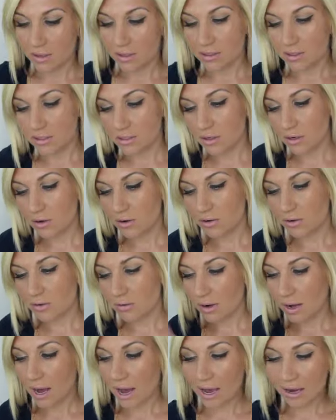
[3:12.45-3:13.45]

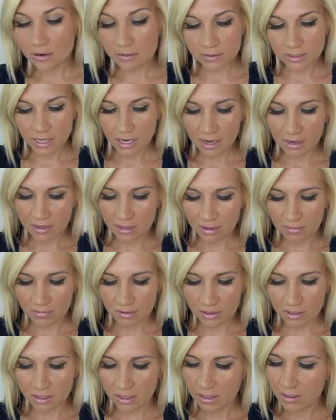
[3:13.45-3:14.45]
So I don't tan
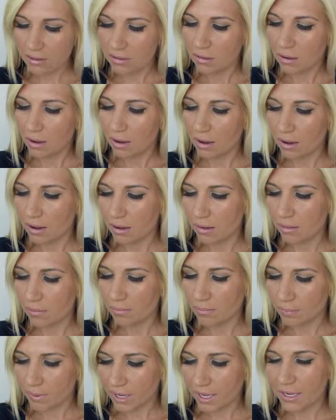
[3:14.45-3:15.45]
evenly,
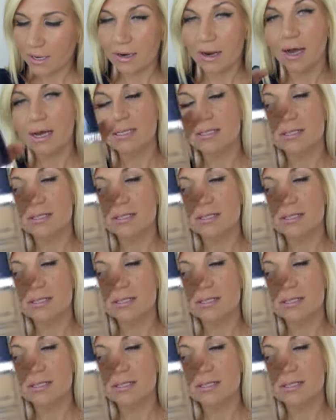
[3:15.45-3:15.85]
but I